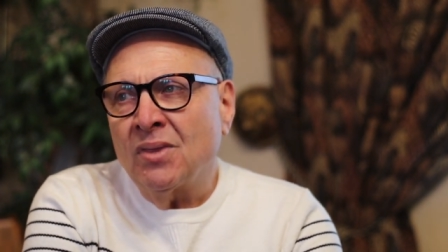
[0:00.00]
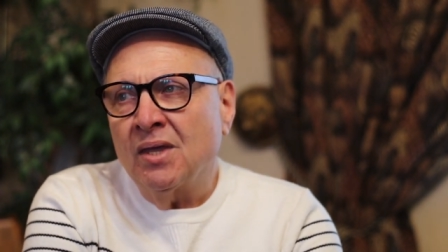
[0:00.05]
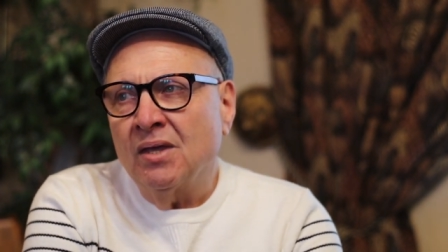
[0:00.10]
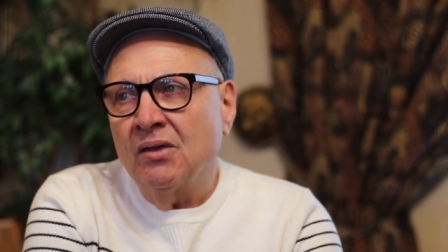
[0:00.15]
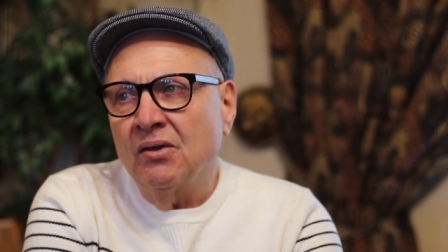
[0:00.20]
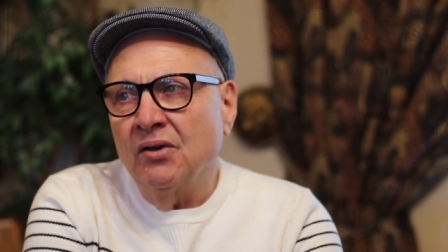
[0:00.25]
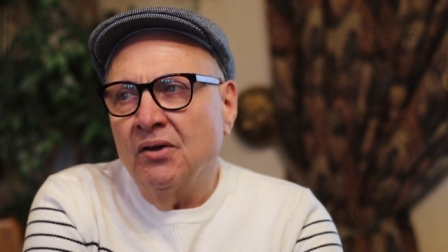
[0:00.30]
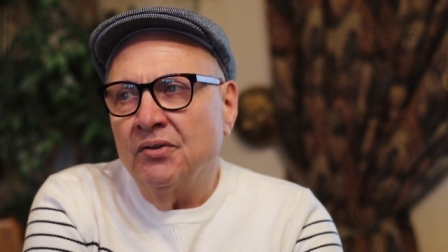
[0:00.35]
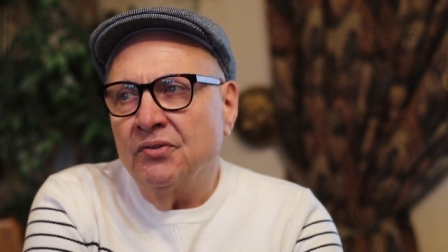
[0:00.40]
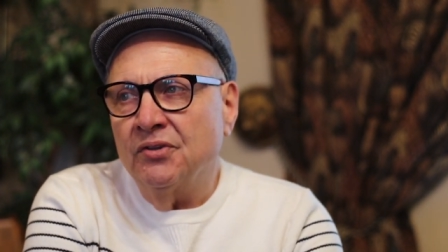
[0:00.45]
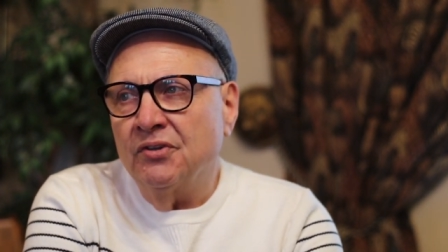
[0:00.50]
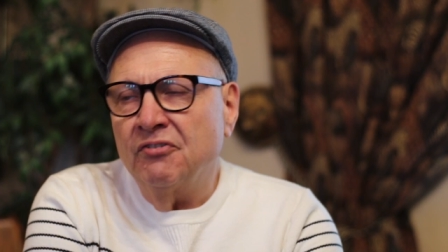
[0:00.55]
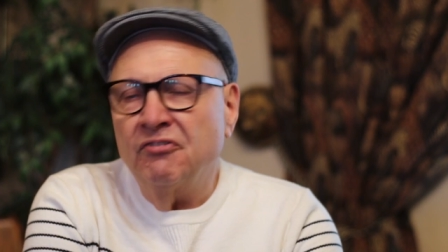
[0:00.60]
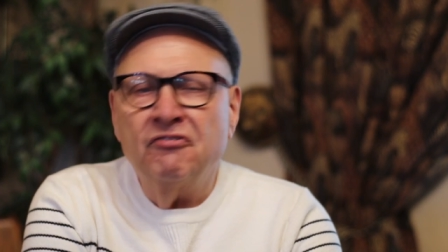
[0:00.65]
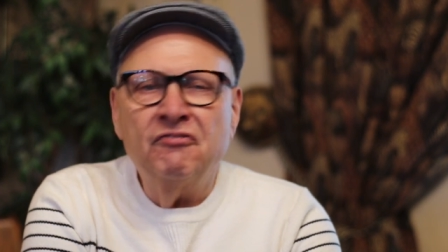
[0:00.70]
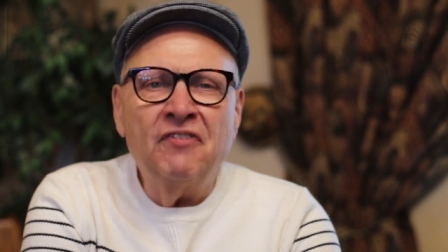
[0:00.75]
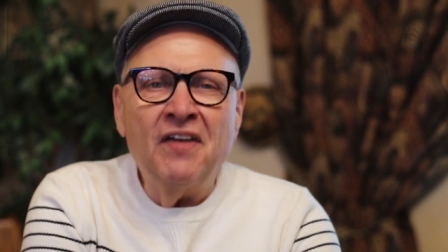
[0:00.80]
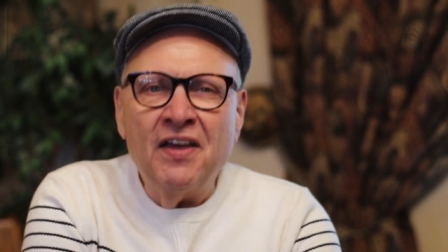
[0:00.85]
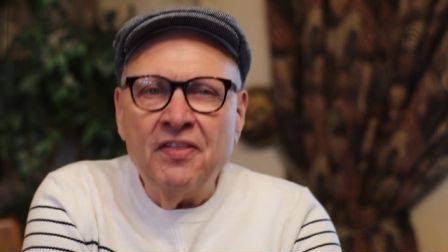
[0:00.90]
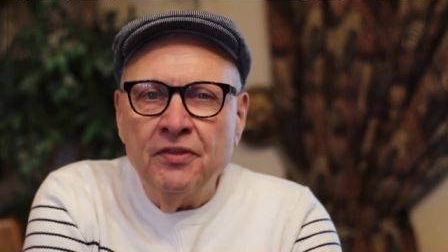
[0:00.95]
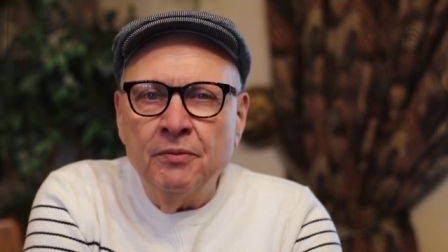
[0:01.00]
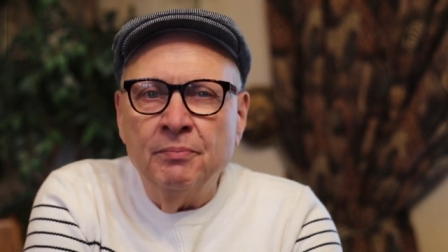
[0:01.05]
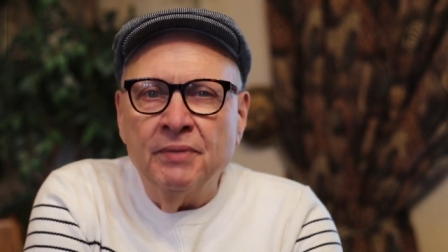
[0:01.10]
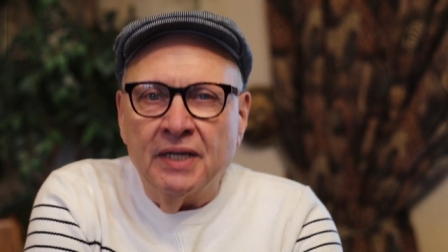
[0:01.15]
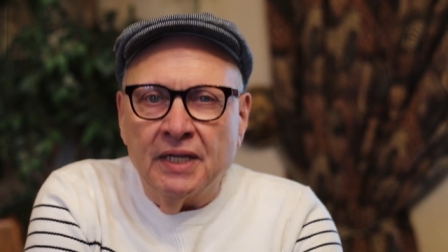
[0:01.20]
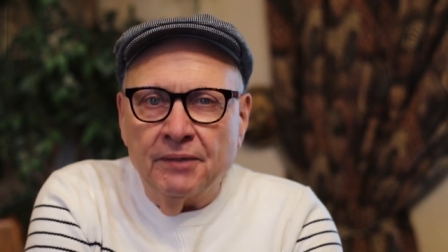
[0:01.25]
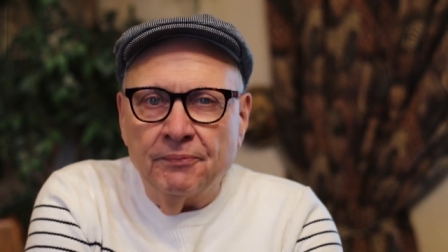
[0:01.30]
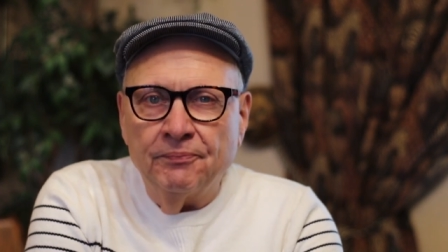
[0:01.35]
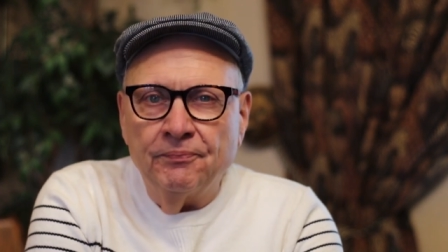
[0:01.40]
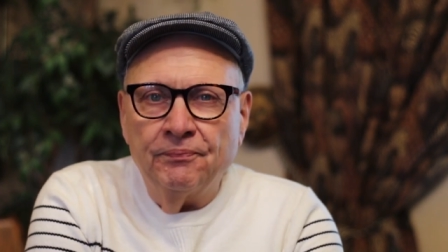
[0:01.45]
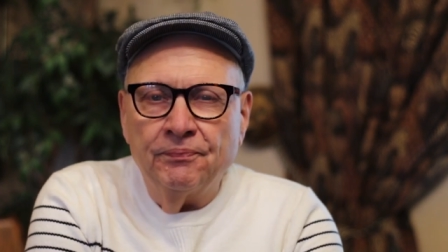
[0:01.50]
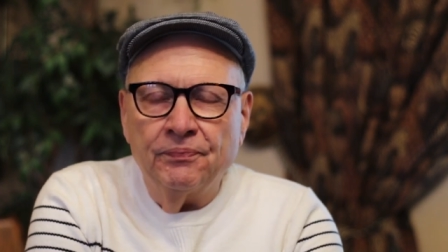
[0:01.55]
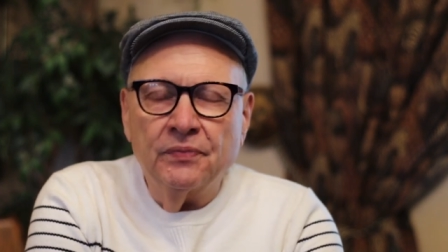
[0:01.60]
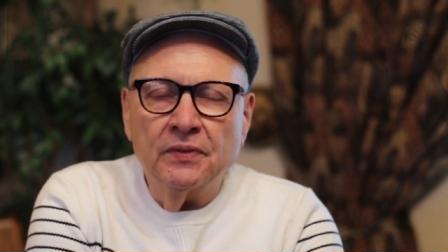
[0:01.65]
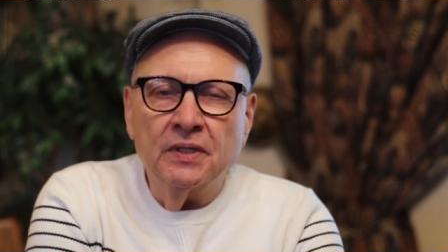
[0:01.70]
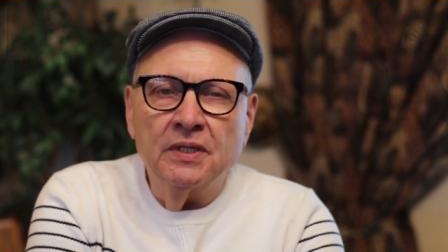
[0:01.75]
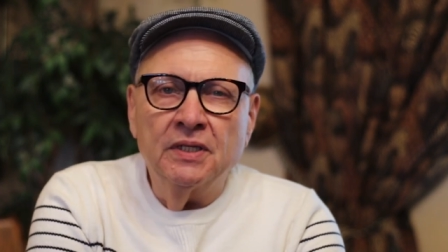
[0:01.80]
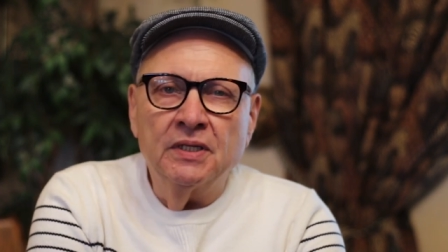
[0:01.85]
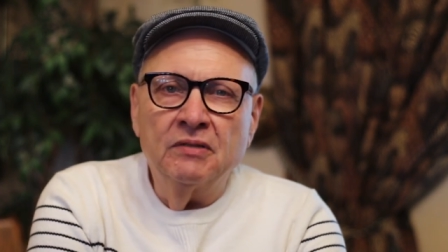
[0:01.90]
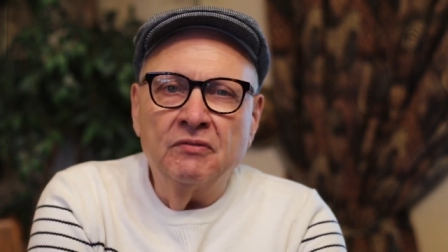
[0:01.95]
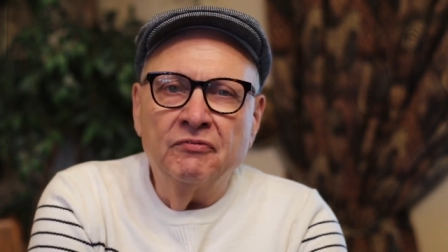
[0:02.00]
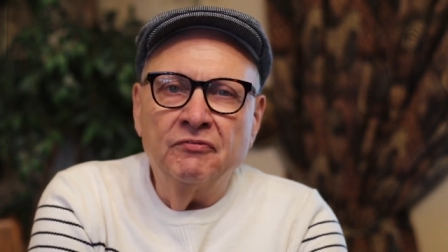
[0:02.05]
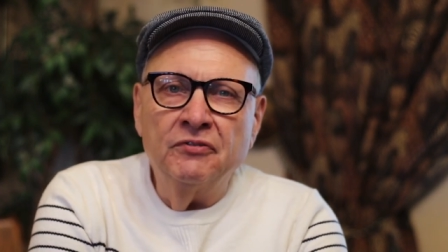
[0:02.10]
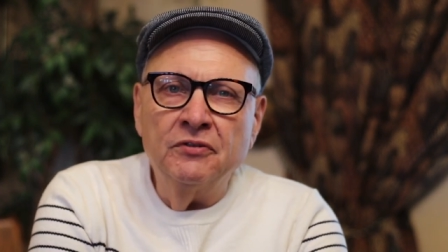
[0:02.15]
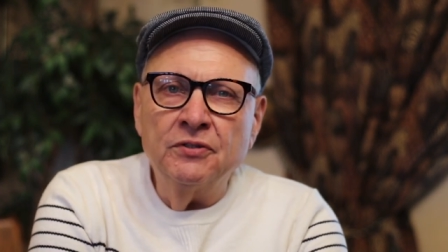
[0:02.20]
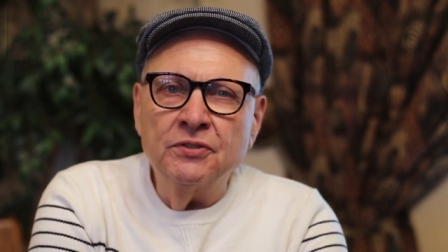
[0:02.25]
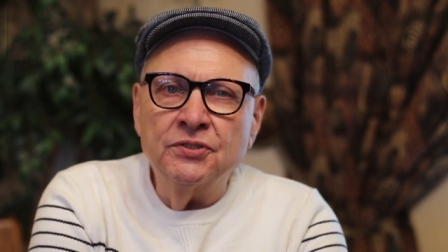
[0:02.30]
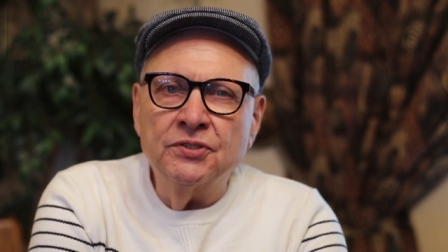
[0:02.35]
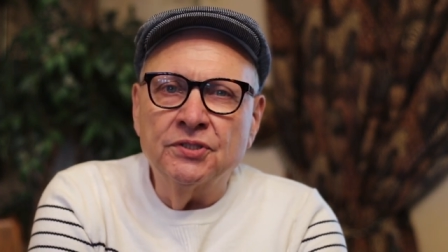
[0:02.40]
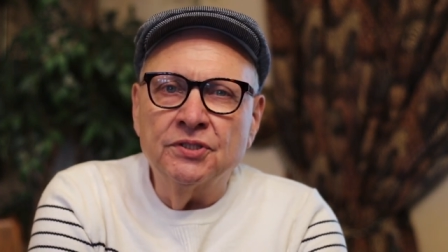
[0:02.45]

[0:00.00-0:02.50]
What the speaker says: the fathoming. In 1